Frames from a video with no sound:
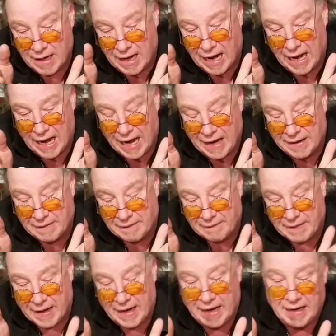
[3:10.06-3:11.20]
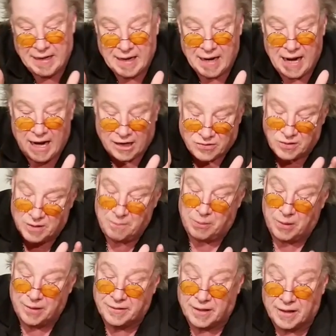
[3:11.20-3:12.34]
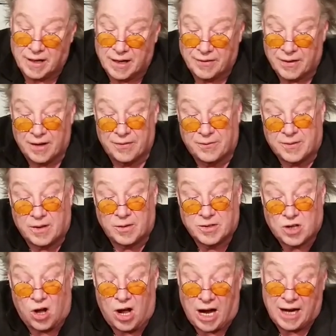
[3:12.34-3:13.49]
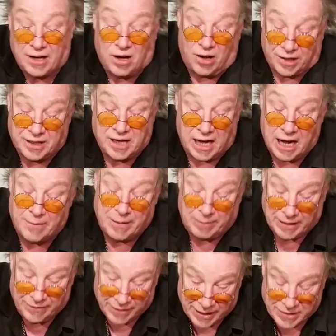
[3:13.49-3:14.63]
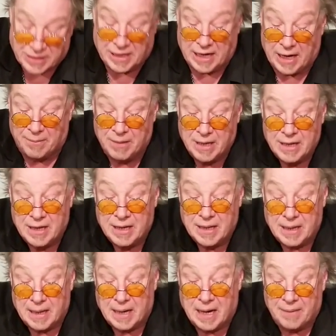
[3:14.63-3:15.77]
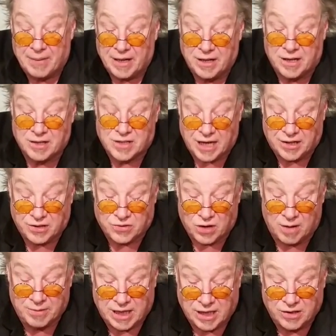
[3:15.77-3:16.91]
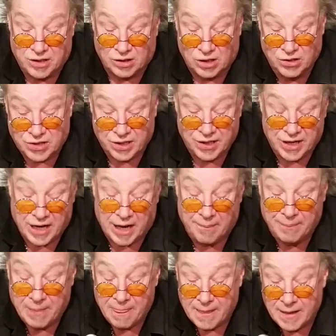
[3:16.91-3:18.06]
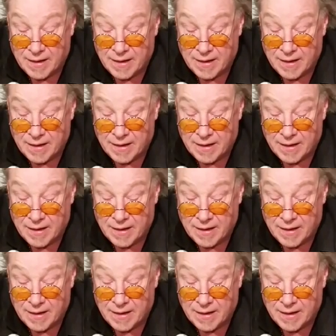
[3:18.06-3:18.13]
and they actually put I call it a cam, I believe it is a cam, that you can take your drum key and you loosen it up,